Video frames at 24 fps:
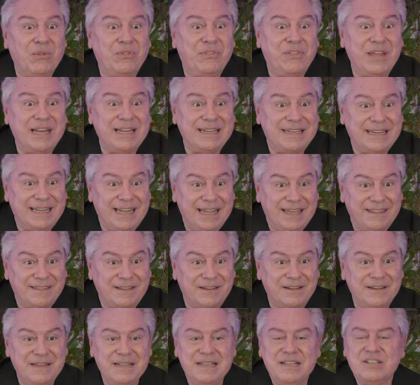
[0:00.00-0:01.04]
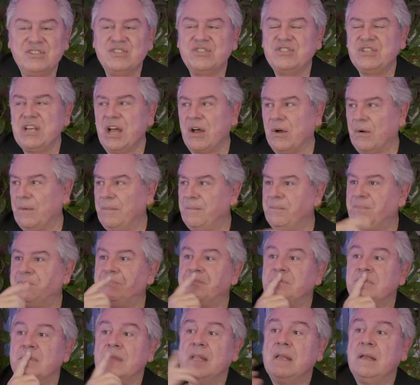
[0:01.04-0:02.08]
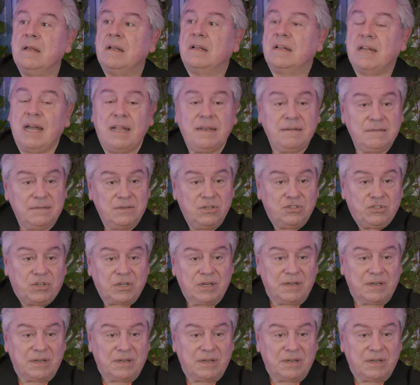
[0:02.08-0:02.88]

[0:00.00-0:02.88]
thing together. So, cut.